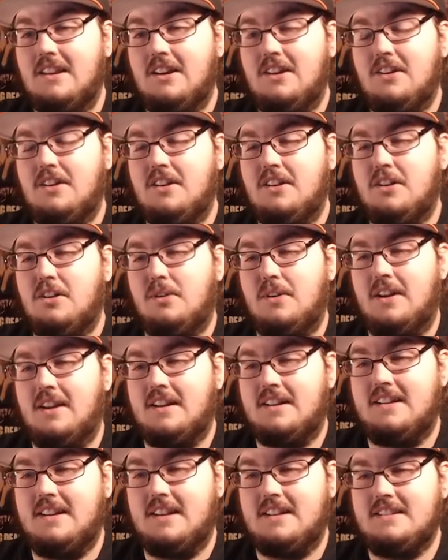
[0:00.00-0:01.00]
you're gonna go
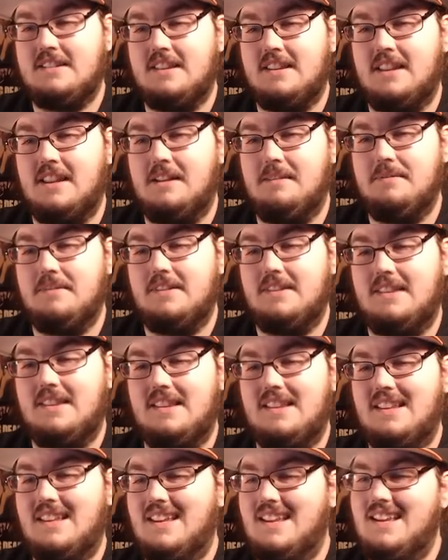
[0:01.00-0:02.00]
right next to them.
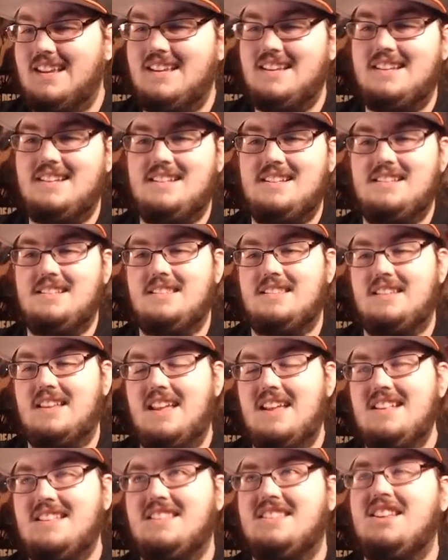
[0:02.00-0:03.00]

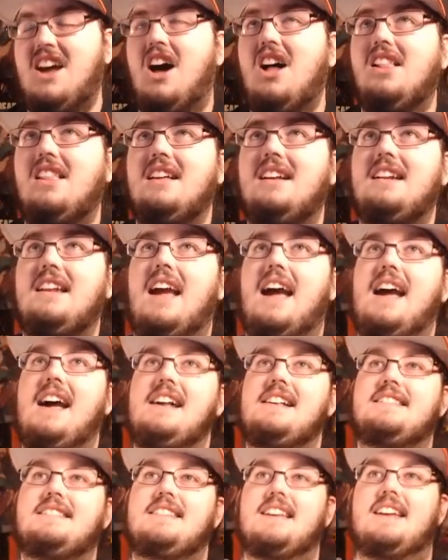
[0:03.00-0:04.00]
He's solid
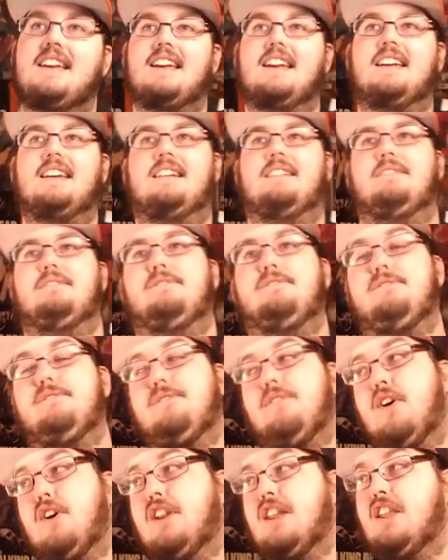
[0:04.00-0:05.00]
as a
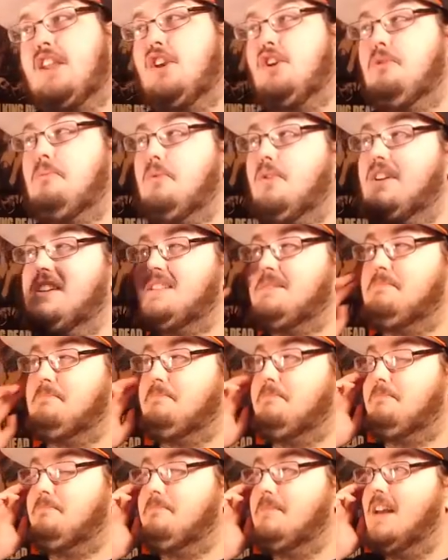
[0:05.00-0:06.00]
funny, humorous,
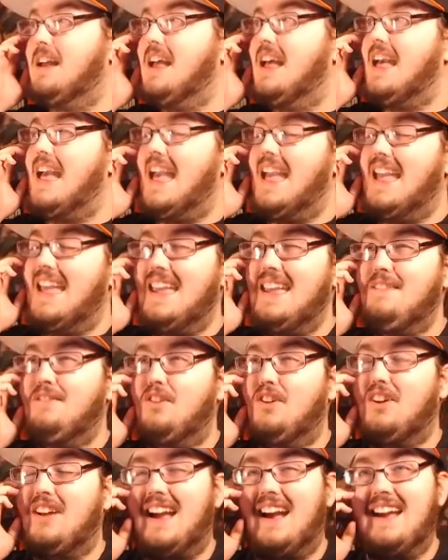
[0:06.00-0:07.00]

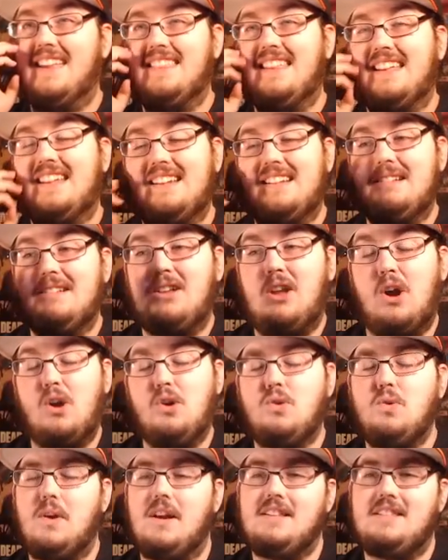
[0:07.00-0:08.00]
evil guy that
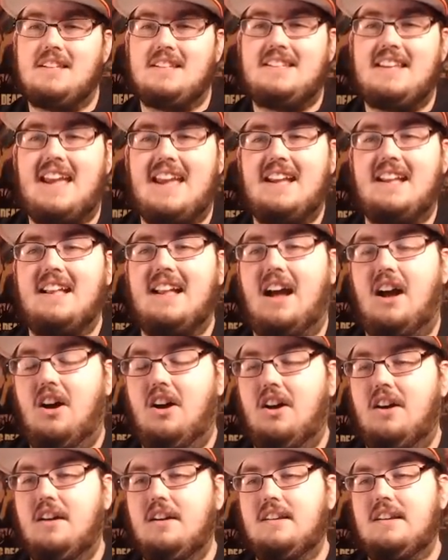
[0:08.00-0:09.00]
Goku has to take
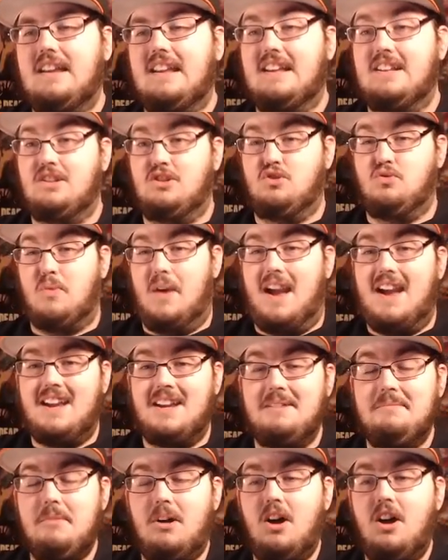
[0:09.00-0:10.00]
on in
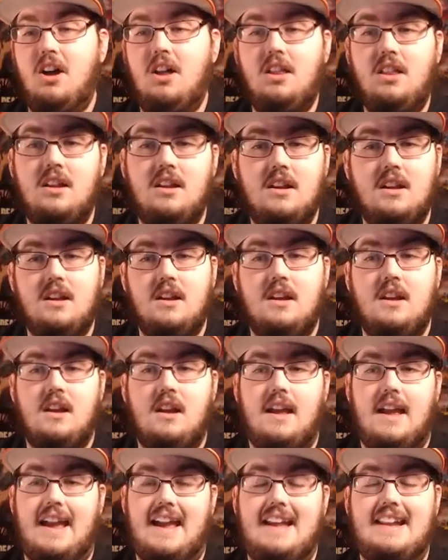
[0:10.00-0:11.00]
Dragon Ball.
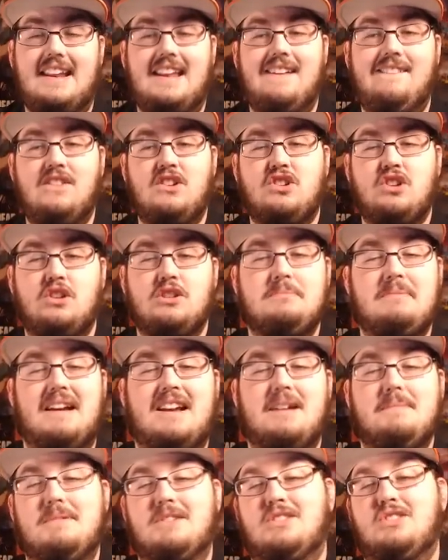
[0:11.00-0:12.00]
And he even shows
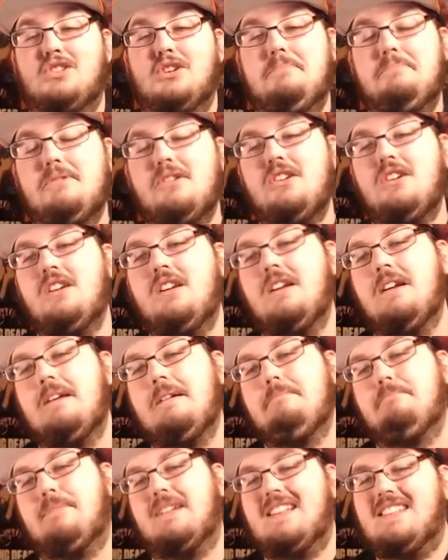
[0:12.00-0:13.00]
back up in Super,
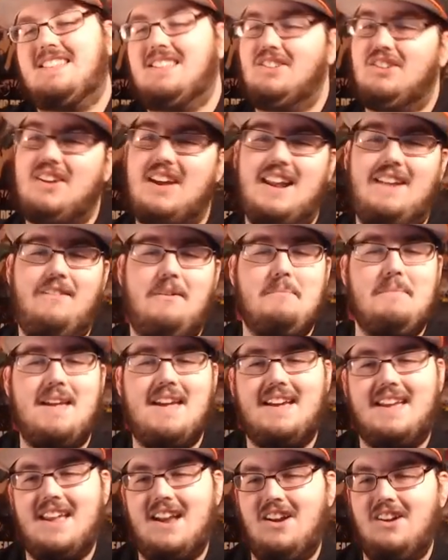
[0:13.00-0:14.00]
but he's still kind of a
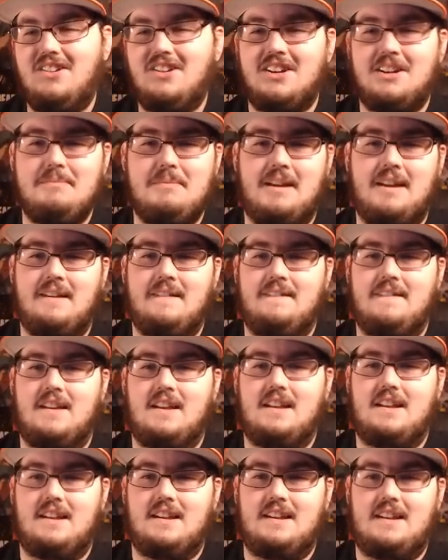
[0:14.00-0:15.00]
meh character to me.
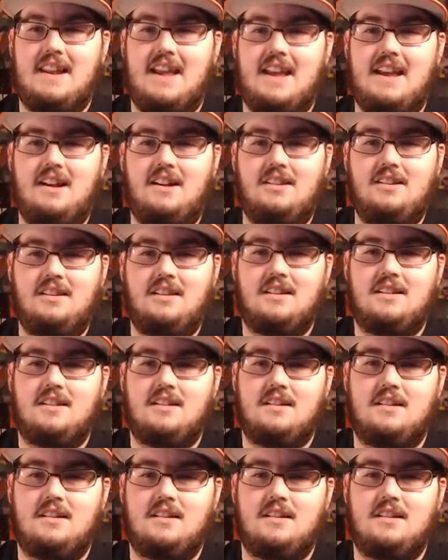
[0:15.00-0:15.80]
Nail,